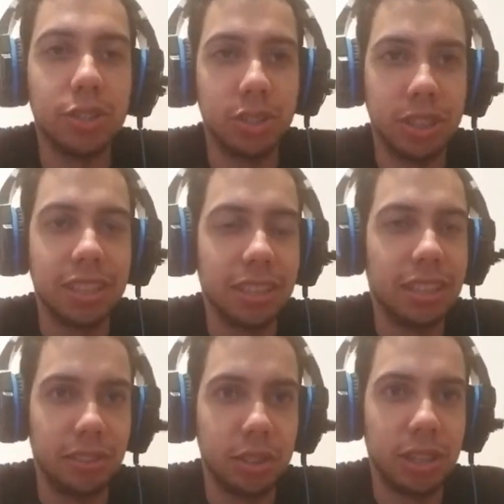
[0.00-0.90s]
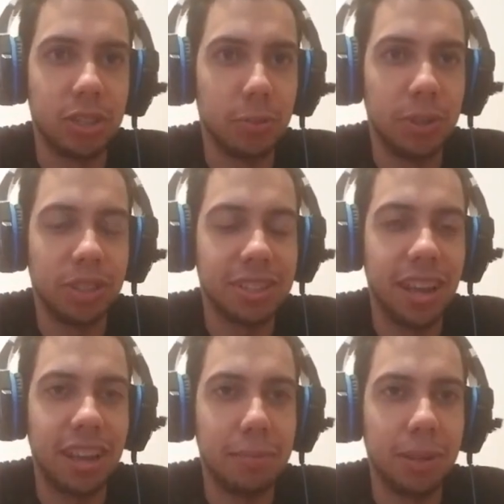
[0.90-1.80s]
she had so much
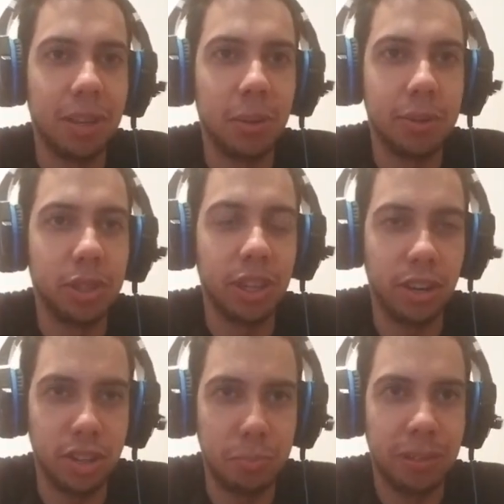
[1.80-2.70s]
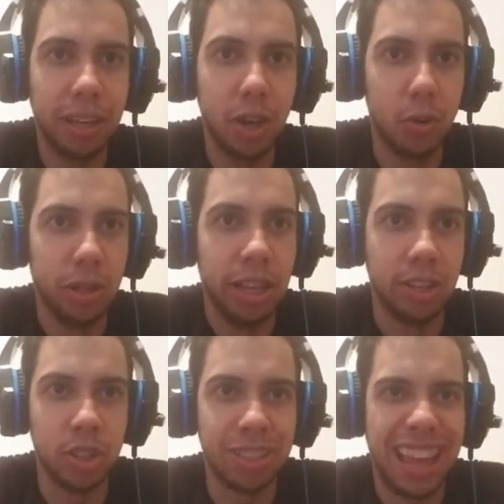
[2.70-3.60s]
anxiety, but you know what? She could have just been like Cody
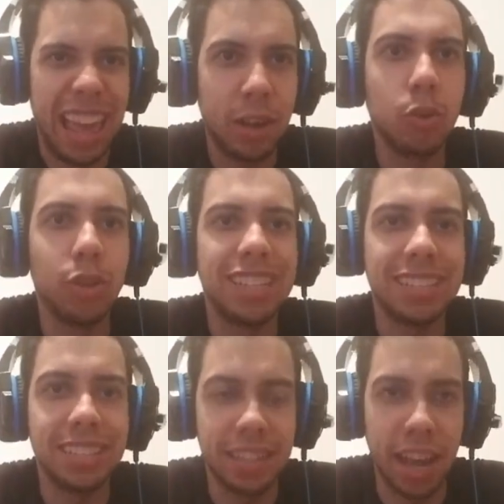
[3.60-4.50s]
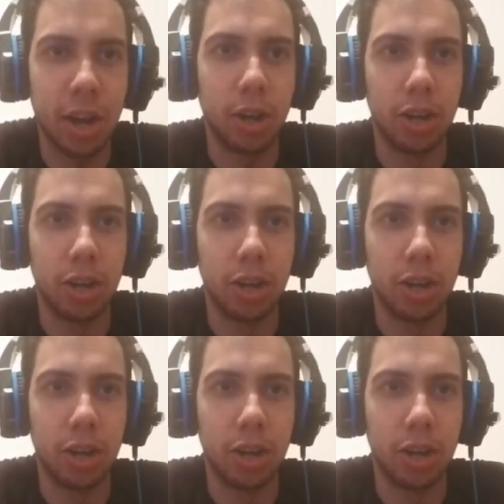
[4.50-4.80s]
and just angrily stare.